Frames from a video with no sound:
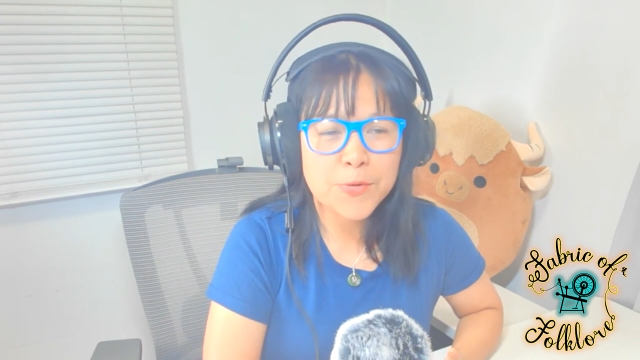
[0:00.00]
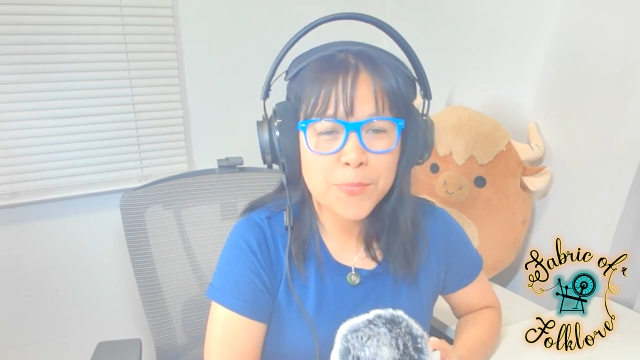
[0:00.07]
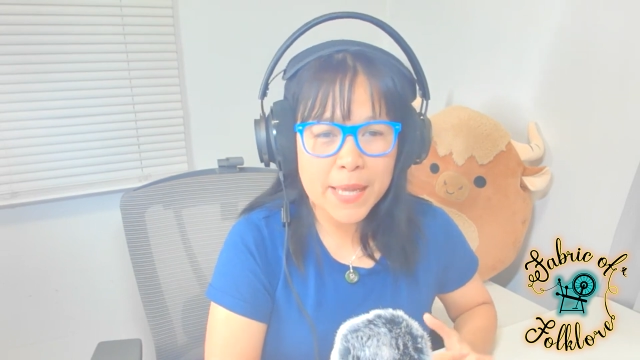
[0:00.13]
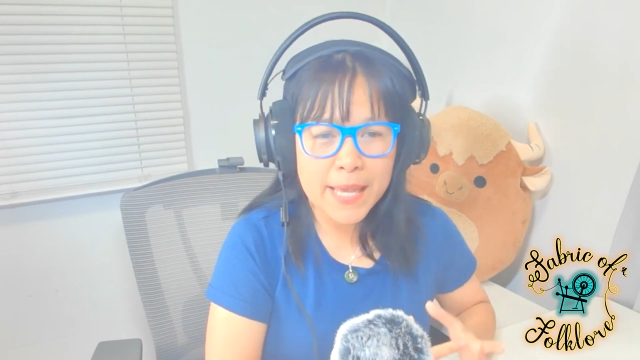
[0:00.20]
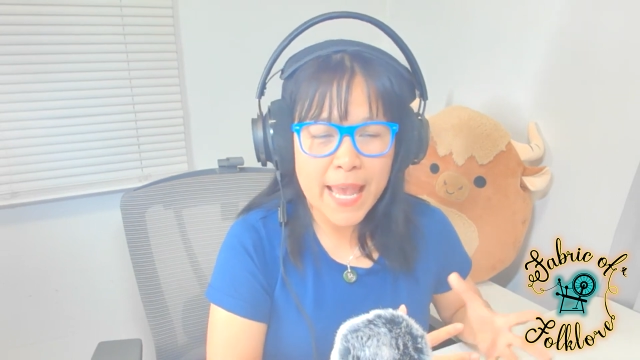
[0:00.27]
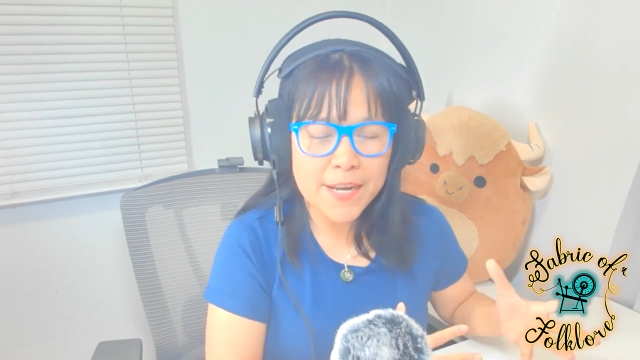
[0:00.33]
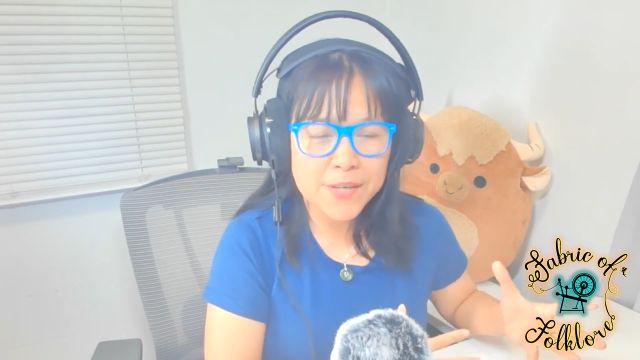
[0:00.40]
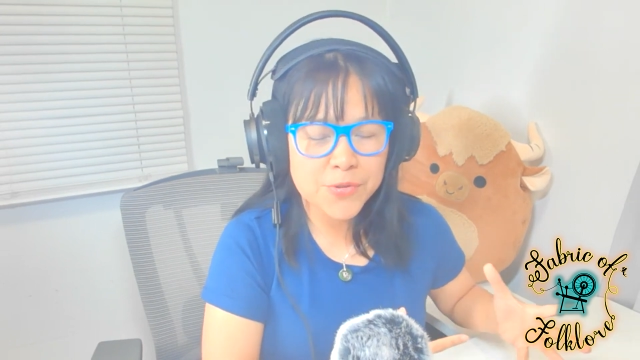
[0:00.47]
whom
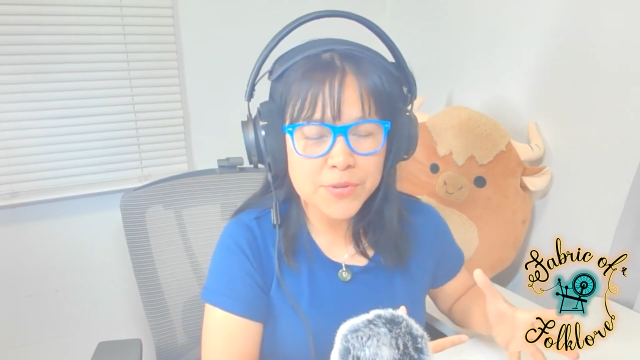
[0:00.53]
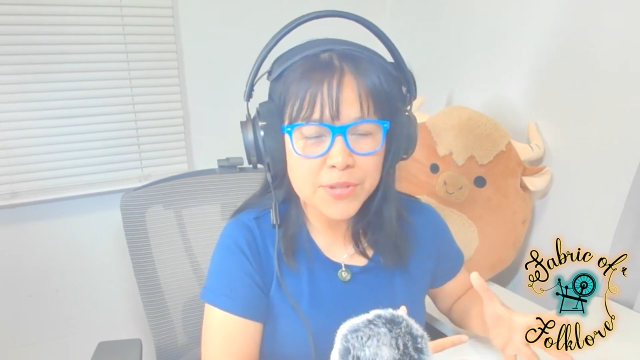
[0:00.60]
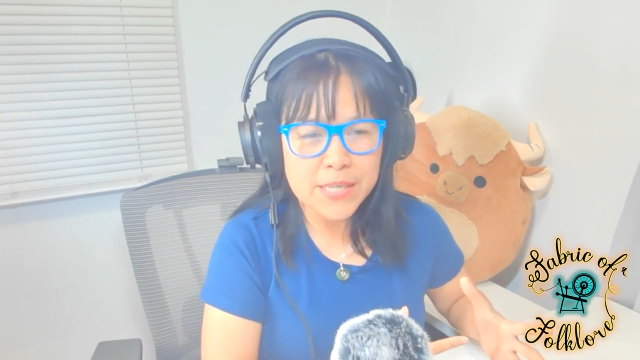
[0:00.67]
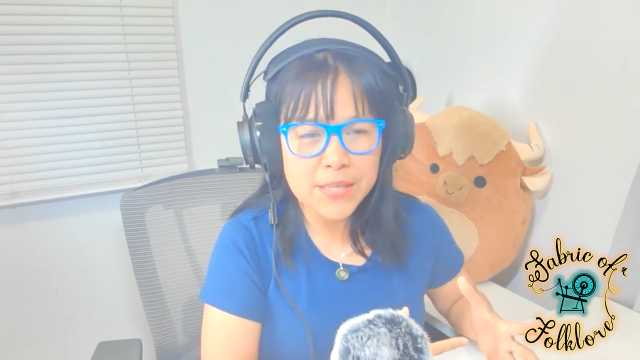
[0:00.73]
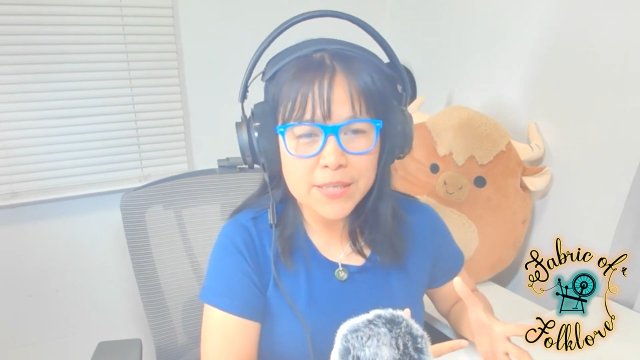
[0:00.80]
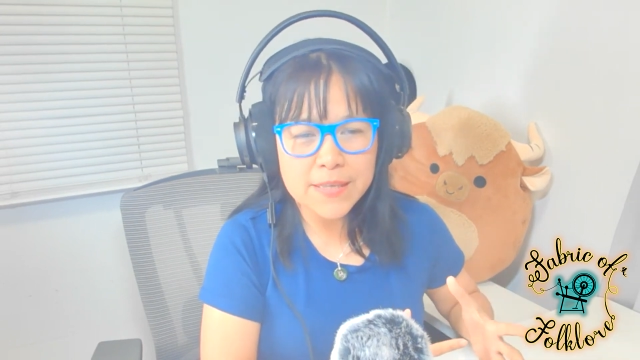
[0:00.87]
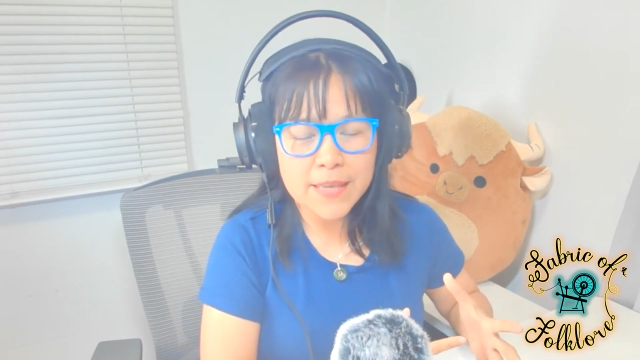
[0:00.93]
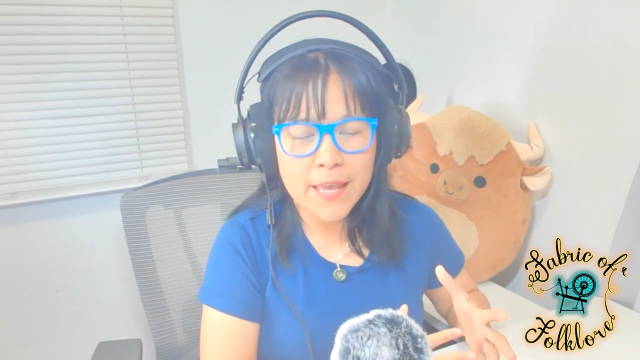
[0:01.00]
I
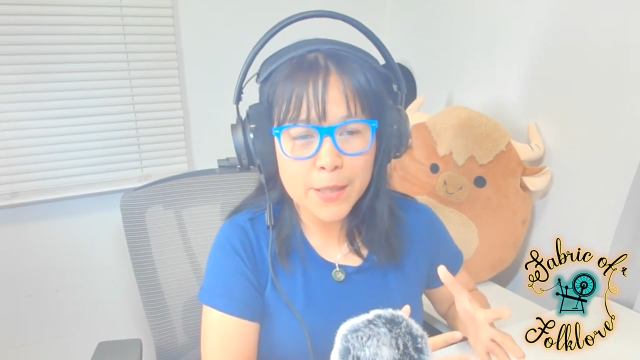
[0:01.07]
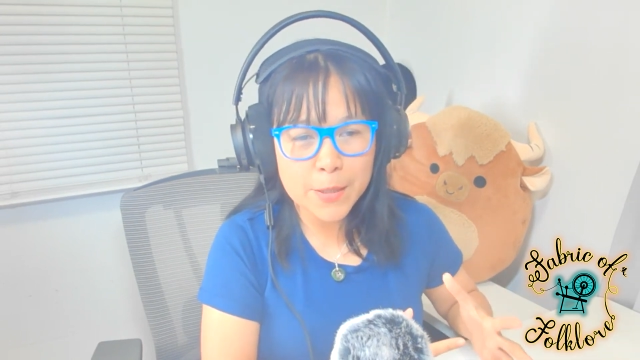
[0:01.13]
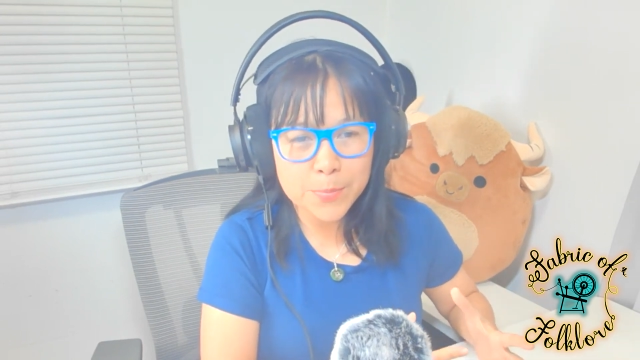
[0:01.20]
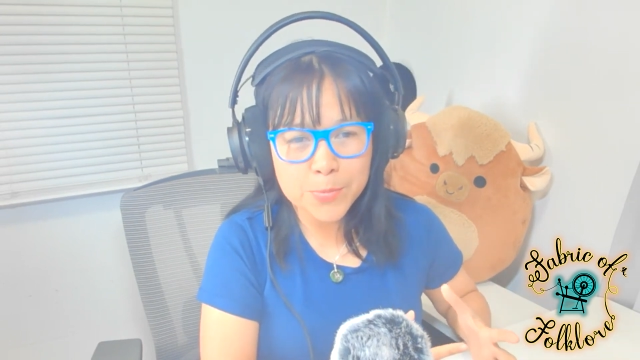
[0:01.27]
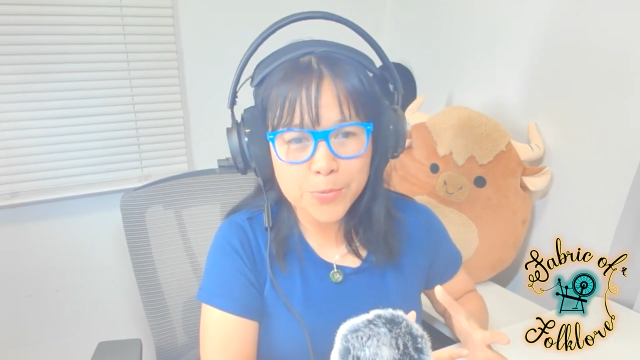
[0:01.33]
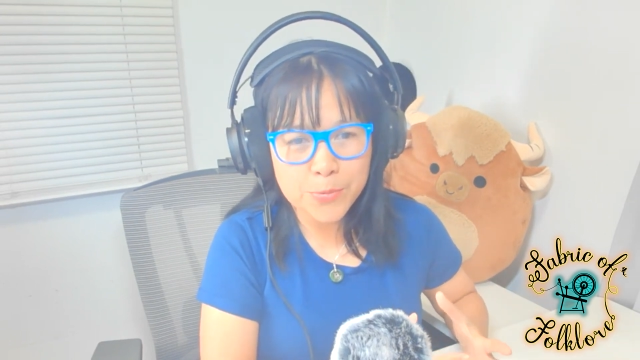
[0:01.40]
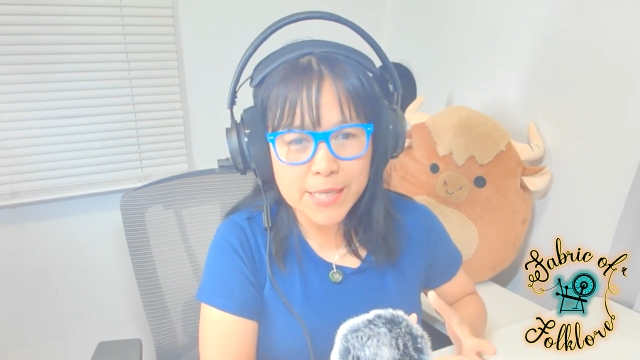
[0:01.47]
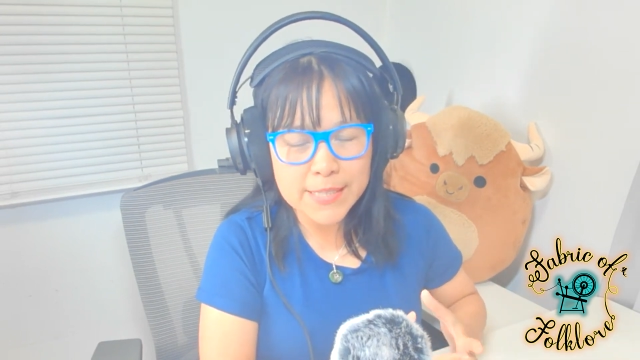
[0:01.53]
actually
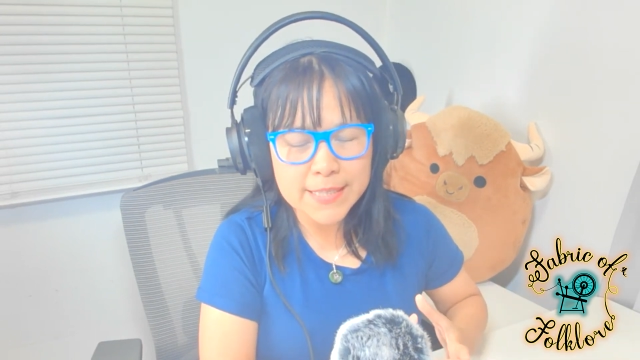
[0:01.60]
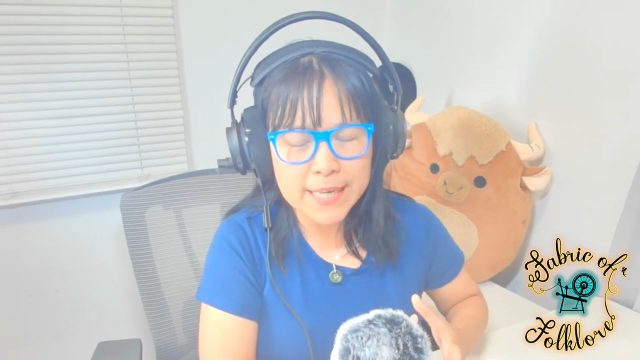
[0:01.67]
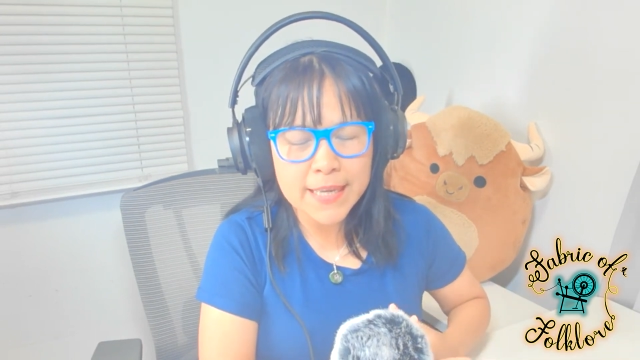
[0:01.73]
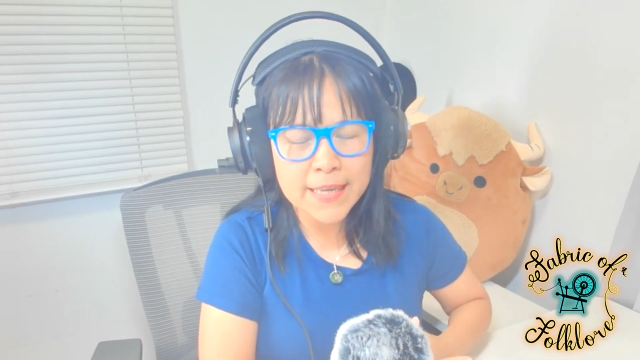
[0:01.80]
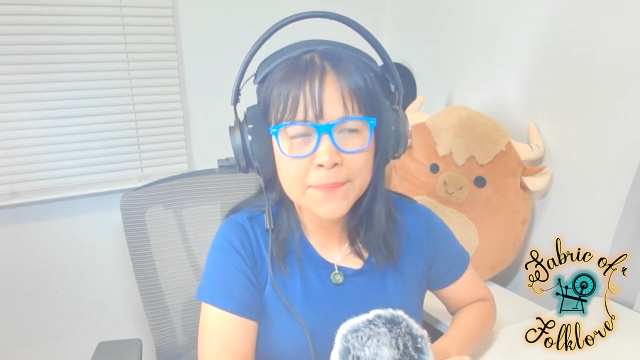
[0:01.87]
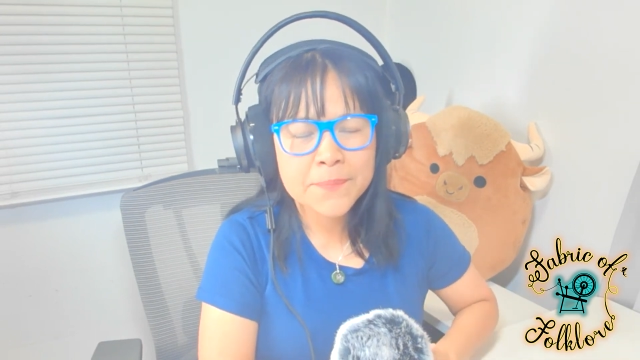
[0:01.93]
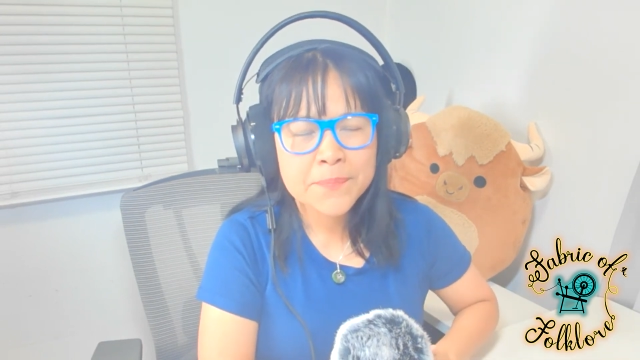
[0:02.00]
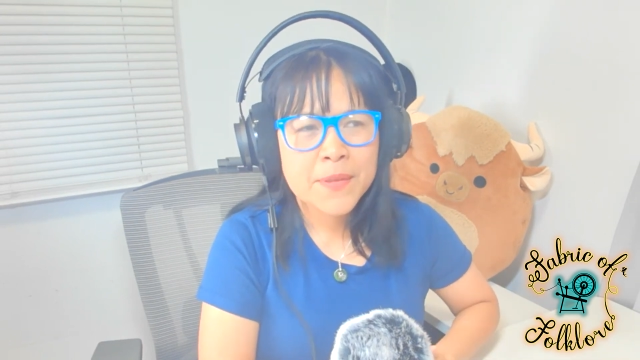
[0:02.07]
helped raising,